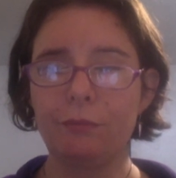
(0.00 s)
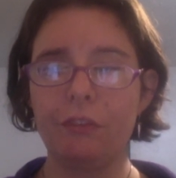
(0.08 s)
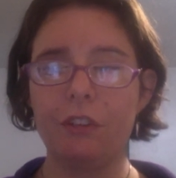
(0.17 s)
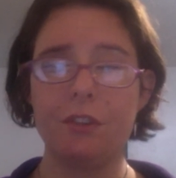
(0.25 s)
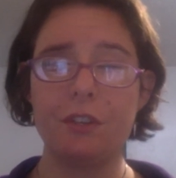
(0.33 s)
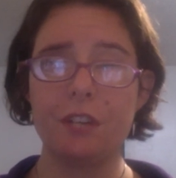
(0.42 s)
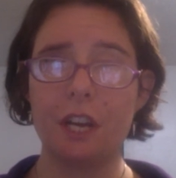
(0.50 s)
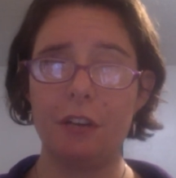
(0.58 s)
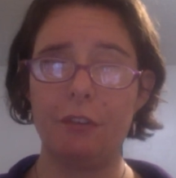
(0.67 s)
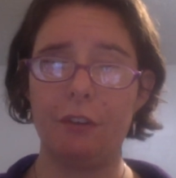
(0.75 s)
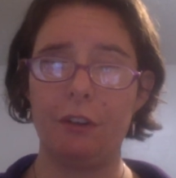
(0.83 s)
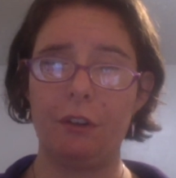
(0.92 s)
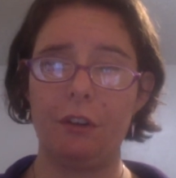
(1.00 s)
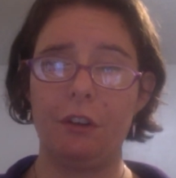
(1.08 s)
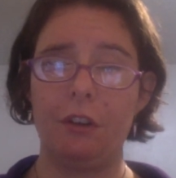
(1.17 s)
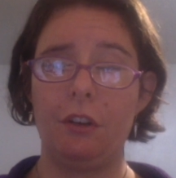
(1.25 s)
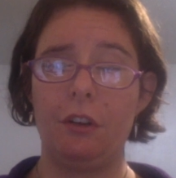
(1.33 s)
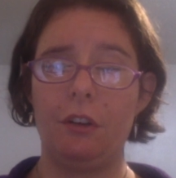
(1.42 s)
this is kind of a
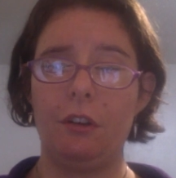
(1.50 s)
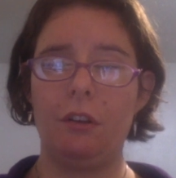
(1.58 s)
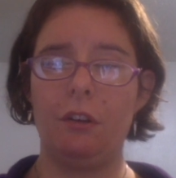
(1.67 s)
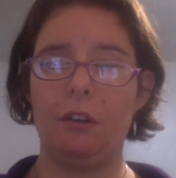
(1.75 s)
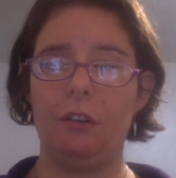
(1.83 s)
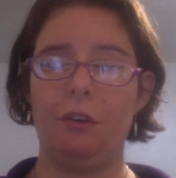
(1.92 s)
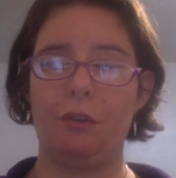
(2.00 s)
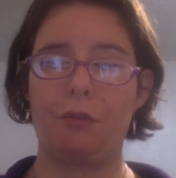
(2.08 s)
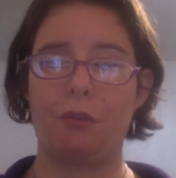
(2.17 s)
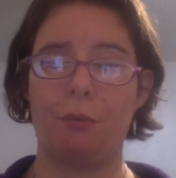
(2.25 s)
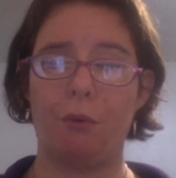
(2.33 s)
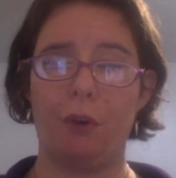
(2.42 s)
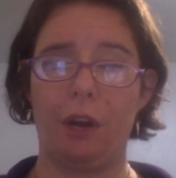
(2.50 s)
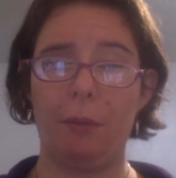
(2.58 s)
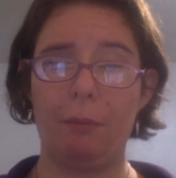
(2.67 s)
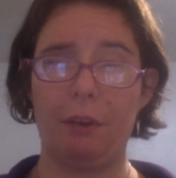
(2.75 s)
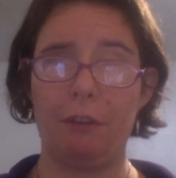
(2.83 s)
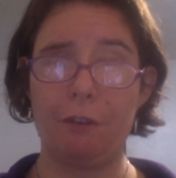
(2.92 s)
neutral point.
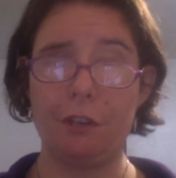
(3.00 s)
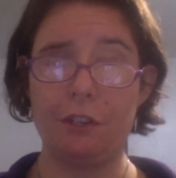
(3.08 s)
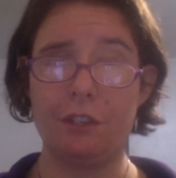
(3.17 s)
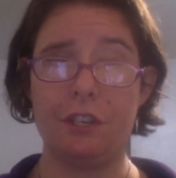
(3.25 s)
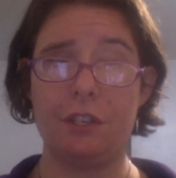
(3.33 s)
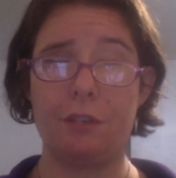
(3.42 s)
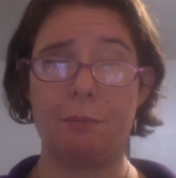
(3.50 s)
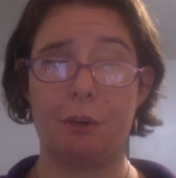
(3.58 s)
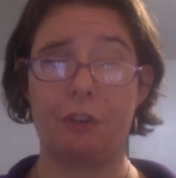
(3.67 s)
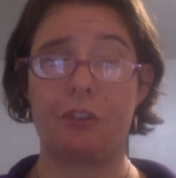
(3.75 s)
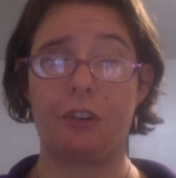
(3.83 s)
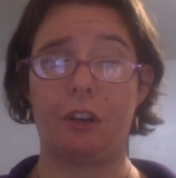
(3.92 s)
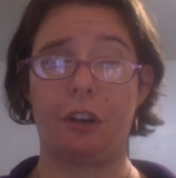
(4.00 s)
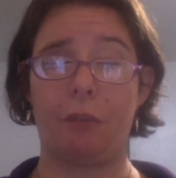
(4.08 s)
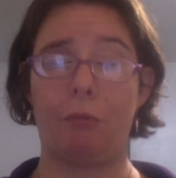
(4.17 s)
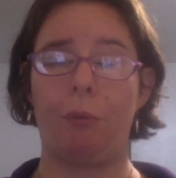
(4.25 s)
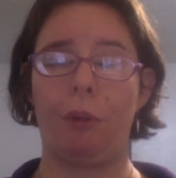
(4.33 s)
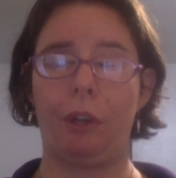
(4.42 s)
But at first, this book started off
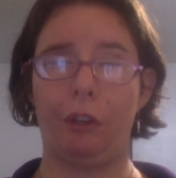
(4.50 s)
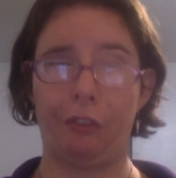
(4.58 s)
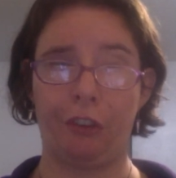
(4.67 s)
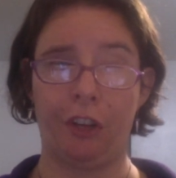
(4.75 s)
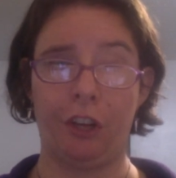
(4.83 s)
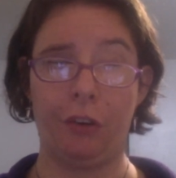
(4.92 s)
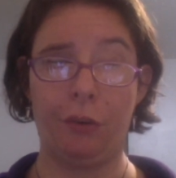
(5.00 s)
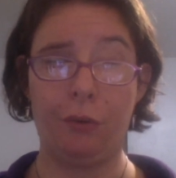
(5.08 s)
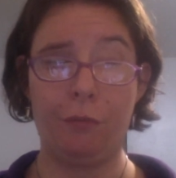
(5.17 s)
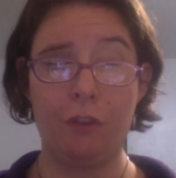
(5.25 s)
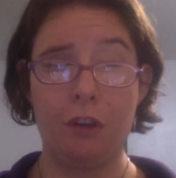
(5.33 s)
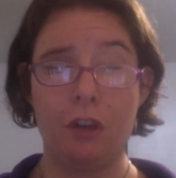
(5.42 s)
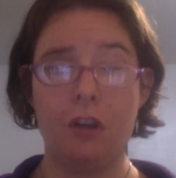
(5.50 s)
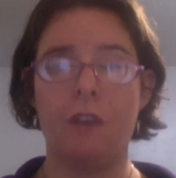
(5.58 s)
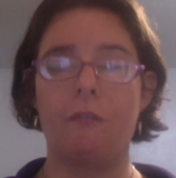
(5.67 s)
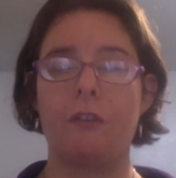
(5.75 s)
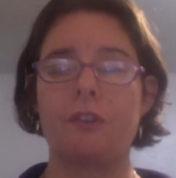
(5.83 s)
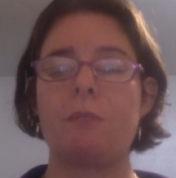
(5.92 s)
really slow,
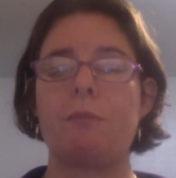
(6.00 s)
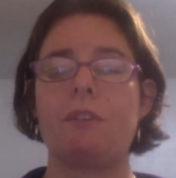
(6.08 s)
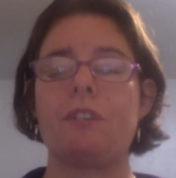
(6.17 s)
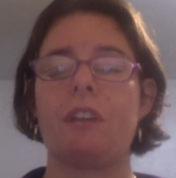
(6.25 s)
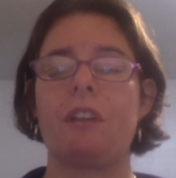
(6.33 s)
and for some reason, I